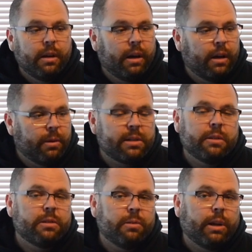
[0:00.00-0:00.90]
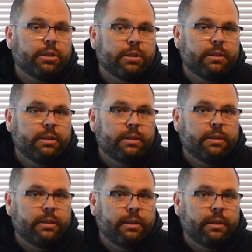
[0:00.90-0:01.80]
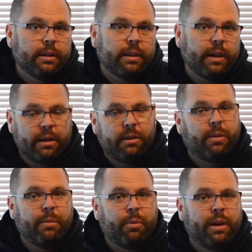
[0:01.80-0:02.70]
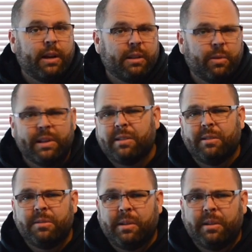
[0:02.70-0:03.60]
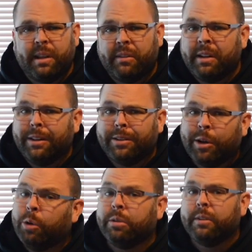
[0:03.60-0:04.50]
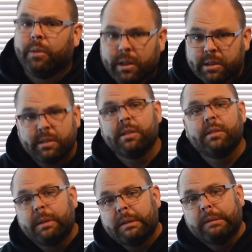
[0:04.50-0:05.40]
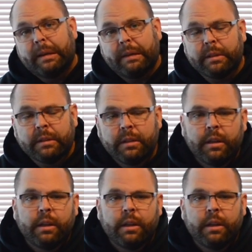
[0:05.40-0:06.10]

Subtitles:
west coast of Washington. I don't know why I pointed out the west coast. We don't have an east coast of Washington, but whatever.